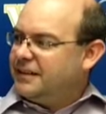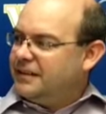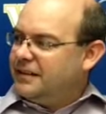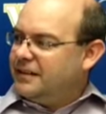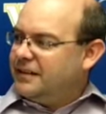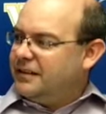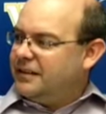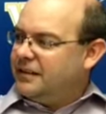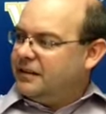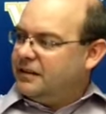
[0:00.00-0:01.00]

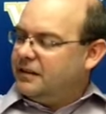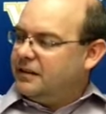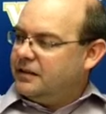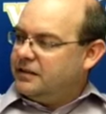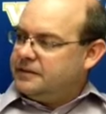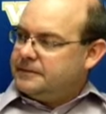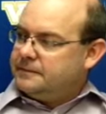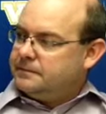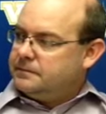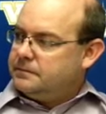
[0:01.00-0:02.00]

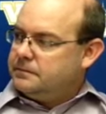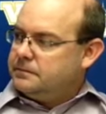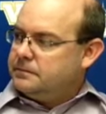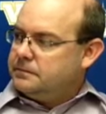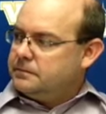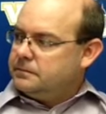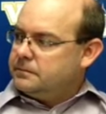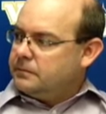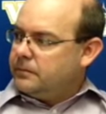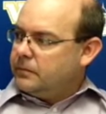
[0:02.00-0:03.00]

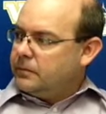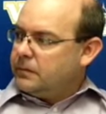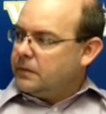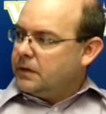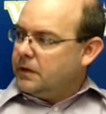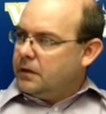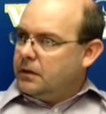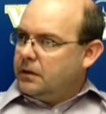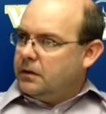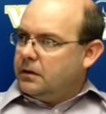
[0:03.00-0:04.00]

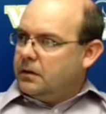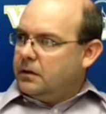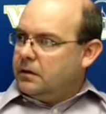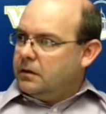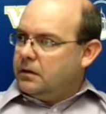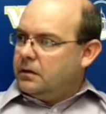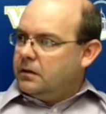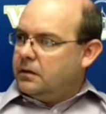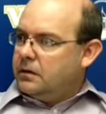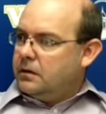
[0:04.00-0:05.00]

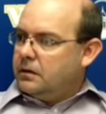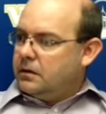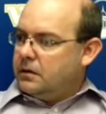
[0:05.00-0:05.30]
(silent)